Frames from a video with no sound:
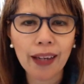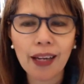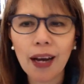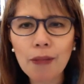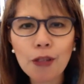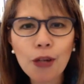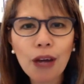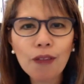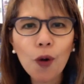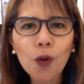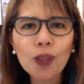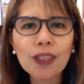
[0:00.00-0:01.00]
I mean, you have a
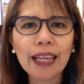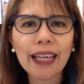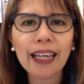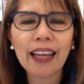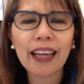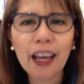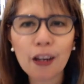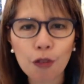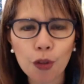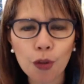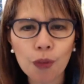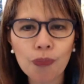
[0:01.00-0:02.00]
whole decade ahead of
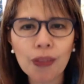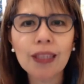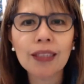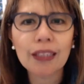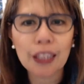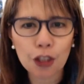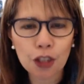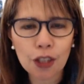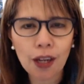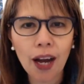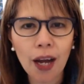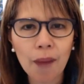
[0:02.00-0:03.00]
you. Take your
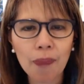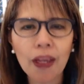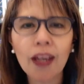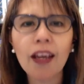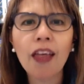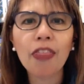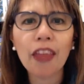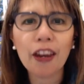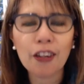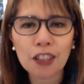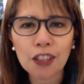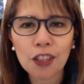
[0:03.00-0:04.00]
time.
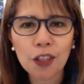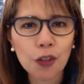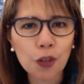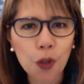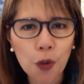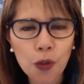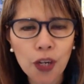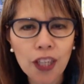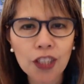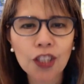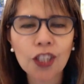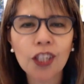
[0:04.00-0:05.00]
There's no
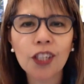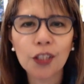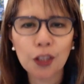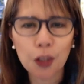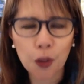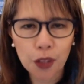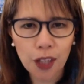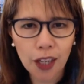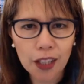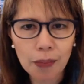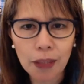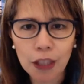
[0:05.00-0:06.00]
rush, no
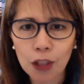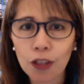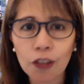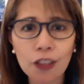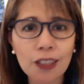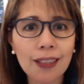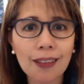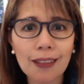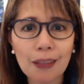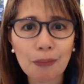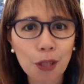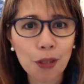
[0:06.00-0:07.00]
condemnation, there's
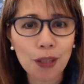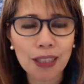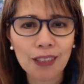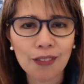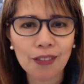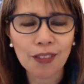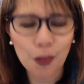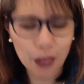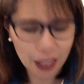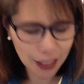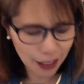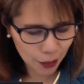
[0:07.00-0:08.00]
nothing punitive,
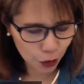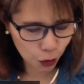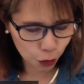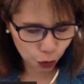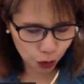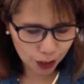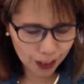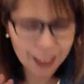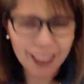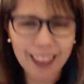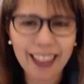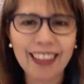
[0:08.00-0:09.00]
okay? So just
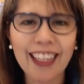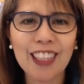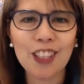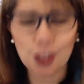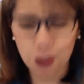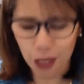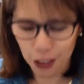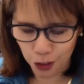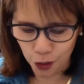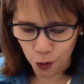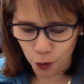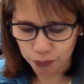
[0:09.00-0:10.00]
let that stress
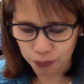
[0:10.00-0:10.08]
go.